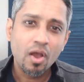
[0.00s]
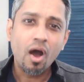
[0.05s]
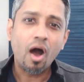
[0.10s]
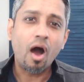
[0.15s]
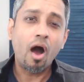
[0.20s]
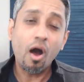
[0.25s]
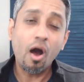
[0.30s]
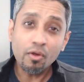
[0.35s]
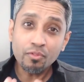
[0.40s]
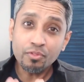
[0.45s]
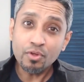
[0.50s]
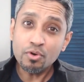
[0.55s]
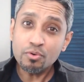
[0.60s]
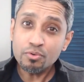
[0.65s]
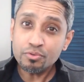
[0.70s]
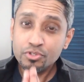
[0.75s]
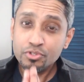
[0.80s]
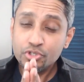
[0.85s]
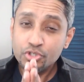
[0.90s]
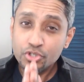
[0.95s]
Although
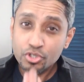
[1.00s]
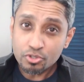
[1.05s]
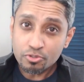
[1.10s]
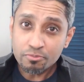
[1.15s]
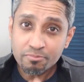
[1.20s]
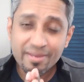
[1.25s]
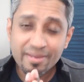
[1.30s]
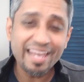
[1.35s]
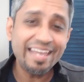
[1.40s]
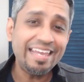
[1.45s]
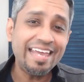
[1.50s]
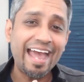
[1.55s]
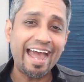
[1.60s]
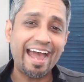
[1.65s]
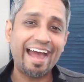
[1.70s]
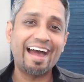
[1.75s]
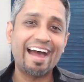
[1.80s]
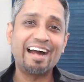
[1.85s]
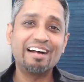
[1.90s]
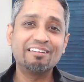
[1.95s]
you may
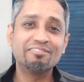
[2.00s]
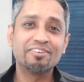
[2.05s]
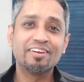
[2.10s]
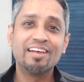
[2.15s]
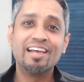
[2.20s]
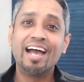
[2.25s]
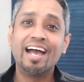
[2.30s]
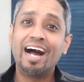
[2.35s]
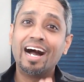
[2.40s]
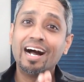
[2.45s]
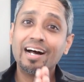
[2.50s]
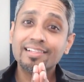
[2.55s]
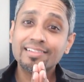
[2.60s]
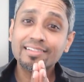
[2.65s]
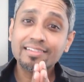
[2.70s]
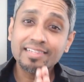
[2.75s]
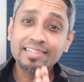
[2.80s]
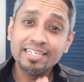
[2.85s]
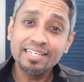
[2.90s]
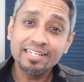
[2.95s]
have a
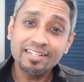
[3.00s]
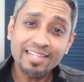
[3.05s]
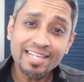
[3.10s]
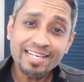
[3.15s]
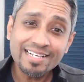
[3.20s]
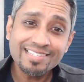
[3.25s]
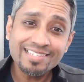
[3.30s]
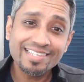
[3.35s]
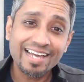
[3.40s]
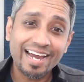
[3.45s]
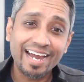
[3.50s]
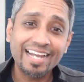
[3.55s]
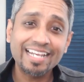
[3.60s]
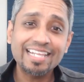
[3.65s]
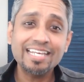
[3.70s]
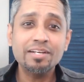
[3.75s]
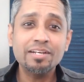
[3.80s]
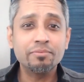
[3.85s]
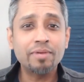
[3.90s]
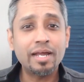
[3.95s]
little
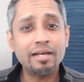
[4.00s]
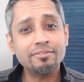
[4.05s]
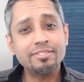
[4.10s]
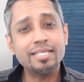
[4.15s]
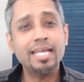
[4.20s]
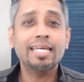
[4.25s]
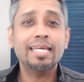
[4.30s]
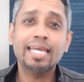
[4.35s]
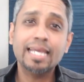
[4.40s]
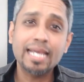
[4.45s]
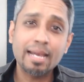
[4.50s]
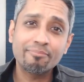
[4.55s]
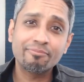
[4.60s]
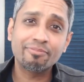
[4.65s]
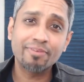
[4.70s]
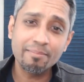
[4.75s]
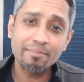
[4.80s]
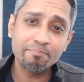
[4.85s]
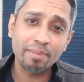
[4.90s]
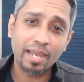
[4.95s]
anxiety around taking
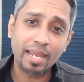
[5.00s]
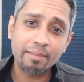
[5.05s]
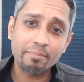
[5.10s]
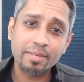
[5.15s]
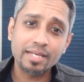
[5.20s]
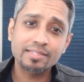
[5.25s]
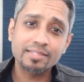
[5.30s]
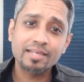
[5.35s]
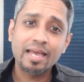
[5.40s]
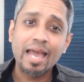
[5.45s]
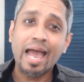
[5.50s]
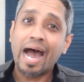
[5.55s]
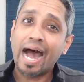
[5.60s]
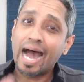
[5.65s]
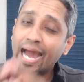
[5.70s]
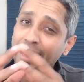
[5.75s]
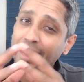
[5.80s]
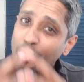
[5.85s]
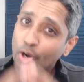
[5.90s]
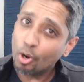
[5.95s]
upfront payments,
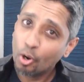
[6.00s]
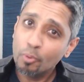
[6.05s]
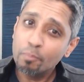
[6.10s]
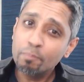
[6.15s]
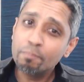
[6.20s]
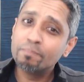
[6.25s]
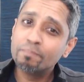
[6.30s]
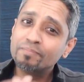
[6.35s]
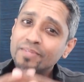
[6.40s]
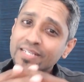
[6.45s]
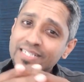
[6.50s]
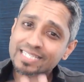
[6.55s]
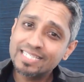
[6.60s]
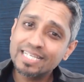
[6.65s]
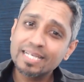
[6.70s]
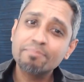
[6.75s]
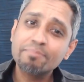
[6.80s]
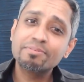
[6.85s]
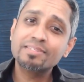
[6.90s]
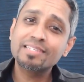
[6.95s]
I hope the
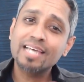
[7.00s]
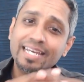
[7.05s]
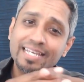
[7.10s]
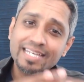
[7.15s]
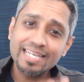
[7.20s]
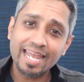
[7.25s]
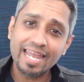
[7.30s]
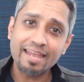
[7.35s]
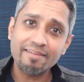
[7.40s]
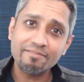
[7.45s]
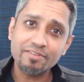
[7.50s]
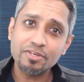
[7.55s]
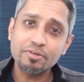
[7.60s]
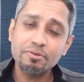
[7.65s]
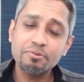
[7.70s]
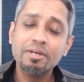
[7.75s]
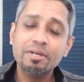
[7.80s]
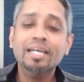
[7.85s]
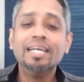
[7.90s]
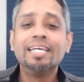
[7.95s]
tips I gave
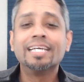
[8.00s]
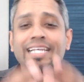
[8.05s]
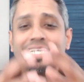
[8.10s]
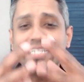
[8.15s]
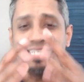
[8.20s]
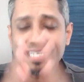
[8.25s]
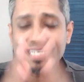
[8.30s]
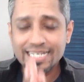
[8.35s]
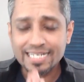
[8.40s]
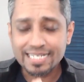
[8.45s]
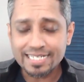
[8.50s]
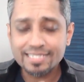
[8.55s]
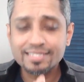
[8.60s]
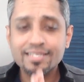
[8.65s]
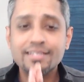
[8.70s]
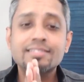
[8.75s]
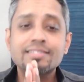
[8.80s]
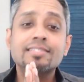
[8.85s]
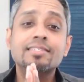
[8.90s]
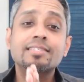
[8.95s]
you can ease
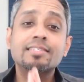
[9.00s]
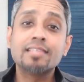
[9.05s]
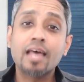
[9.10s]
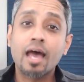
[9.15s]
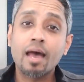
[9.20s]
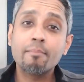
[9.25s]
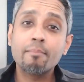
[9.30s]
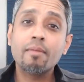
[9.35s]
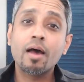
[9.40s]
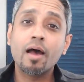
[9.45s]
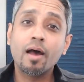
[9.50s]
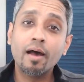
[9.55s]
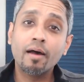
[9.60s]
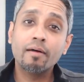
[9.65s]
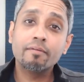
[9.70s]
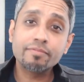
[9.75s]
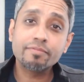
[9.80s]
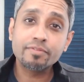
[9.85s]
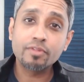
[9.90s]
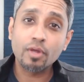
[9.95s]
some
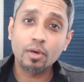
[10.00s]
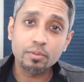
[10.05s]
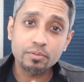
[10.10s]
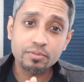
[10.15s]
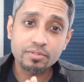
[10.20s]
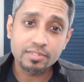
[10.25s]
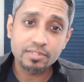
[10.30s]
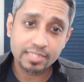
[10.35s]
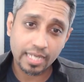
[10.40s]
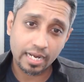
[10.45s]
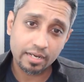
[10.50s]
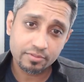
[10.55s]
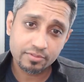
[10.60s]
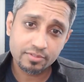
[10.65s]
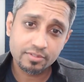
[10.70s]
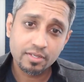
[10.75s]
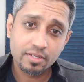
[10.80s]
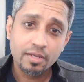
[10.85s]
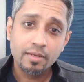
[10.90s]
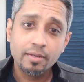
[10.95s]
of those
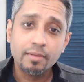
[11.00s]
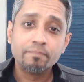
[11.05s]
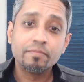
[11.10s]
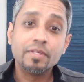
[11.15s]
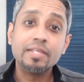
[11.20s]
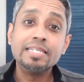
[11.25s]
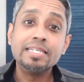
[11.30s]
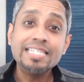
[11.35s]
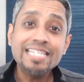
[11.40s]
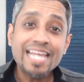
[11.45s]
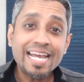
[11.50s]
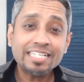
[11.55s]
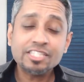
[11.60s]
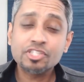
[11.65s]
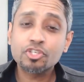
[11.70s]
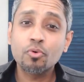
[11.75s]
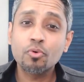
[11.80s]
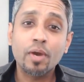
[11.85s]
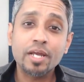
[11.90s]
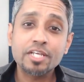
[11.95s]
doubts. The next
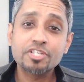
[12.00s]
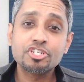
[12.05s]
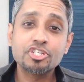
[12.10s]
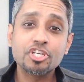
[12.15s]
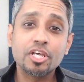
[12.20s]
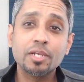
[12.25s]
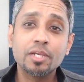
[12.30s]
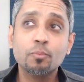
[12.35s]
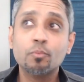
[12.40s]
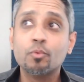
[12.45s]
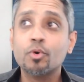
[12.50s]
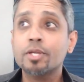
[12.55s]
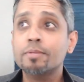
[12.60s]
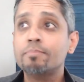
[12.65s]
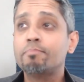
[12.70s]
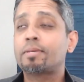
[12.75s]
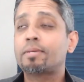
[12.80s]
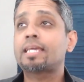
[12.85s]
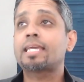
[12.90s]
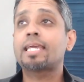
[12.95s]
question
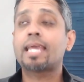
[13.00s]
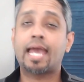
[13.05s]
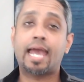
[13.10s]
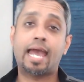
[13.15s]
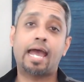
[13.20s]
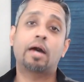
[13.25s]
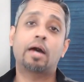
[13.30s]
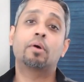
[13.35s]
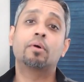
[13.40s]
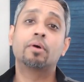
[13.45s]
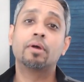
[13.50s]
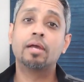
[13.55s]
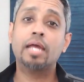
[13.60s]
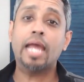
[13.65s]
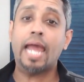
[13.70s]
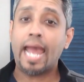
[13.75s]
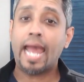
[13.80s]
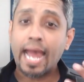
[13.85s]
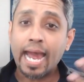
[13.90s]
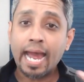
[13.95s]
would be how?
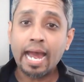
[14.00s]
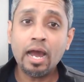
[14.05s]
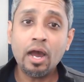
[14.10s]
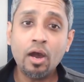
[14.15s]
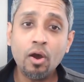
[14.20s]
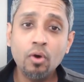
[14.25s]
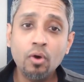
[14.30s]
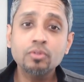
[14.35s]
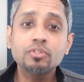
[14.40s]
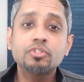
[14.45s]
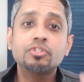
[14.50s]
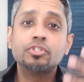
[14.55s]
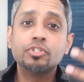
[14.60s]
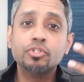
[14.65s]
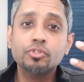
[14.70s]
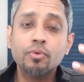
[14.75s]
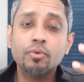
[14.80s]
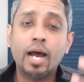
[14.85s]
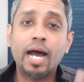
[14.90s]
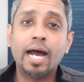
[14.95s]
How
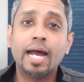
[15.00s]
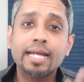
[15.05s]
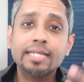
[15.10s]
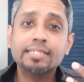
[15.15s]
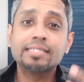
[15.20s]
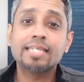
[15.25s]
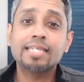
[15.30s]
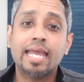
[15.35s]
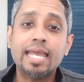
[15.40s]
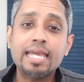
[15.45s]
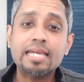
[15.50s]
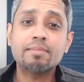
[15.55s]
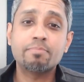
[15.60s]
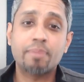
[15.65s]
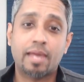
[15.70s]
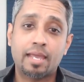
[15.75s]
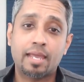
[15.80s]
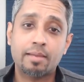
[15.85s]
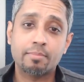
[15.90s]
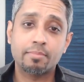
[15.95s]
do I take
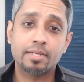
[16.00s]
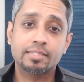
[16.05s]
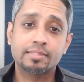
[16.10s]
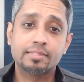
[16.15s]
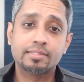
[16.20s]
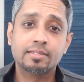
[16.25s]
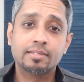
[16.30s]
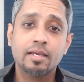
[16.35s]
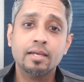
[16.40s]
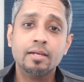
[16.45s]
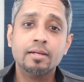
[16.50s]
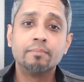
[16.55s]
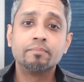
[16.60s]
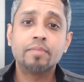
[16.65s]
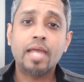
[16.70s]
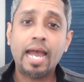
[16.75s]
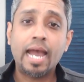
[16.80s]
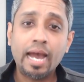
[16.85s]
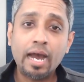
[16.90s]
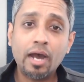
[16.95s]
payments?
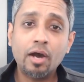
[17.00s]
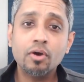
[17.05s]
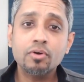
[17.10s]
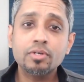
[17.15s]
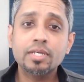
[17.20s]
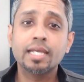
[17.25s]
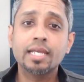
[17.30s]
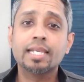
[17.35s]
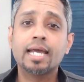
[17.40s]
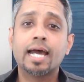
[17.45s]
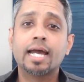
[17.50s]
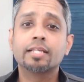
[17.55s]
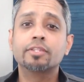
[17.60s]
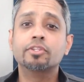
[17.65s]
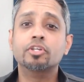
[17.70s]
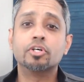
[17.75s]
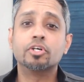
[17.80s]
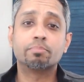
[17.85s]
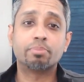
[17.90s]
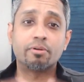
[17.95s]
How can I
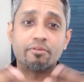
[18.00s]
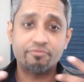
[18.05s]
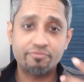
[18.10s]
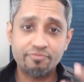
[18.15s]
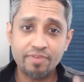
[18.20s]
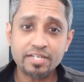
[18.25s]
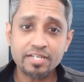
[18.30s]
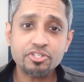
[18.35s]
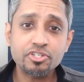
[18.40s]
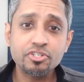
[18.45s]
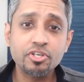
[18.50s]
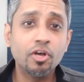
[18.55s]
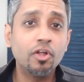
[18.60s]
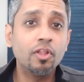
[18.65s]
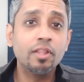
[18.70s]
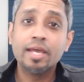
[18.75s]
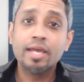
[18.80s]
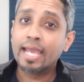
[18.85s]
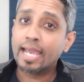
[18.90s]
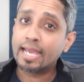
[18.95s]
look
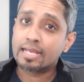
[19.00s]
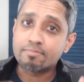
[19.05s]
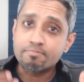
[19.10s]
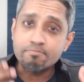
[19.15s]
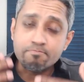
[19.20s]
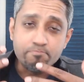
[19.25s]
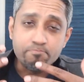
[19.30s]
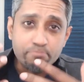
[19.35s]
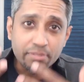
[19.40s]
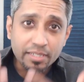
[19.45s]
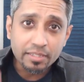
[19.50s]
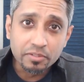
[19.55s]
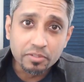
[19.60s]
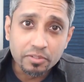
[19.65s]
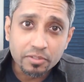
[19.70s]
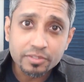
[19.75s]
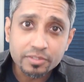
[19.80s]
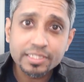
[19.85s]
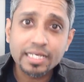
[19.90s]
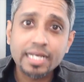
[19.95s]
professional and
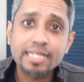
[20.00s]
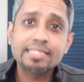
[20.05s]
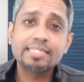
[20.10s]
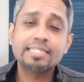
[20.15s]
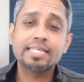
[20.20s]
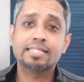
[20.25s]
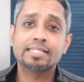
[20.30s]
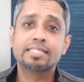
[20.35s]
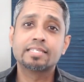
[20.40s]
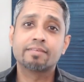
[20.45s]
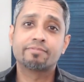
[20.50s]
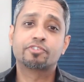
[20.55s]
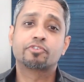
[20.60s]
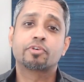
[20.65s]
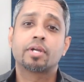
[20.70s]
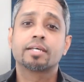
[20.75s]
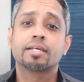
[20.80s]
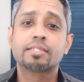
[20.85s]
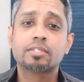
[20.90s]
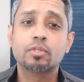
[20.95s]
build a sense of
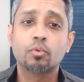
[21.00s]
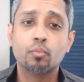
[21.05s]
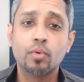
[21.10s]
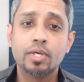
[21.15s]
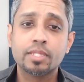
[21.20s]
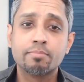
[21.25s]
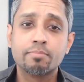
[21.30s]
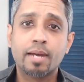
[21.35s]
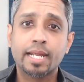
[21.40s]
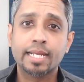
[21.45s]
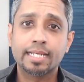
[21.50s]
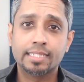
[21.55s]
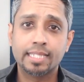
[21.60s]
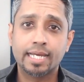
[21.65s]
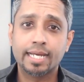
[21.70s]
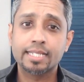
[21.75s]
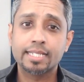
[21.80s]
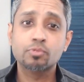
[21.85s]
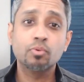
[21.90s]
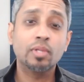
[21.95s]
trust with my
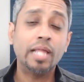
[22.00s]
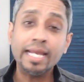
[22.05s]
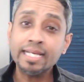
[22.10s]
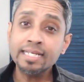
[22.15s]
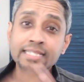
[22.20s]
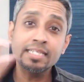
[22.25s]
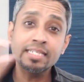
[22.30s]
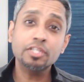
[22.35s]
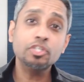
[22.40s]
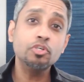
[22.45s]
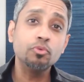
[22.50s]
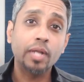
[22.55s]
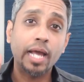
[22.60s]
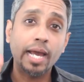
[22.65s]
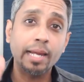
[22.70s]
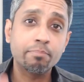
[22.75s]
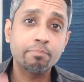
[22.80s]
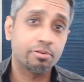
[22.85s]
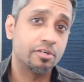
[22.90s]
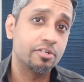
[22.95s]
clients? Well, I can tell you what
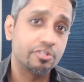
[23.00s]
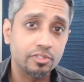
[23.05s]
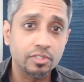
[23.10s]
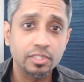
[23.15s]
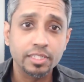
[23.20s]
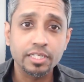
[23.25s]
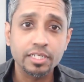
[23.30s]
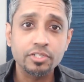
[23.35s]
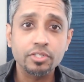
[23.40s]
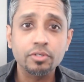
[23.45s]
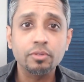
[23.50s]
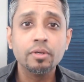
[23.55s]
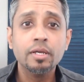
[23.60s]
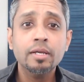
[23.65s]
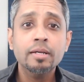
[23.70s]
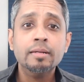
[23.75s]
I personally do.